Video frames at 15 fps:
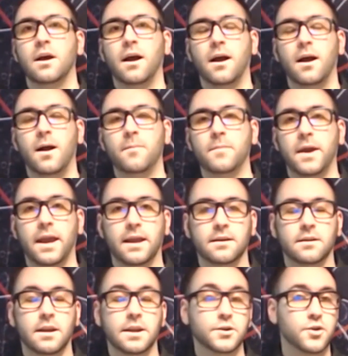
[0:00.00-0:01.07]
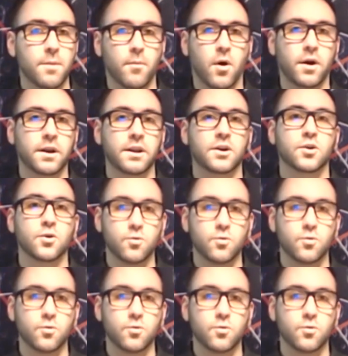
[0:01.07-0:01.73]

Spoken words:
and internet marketing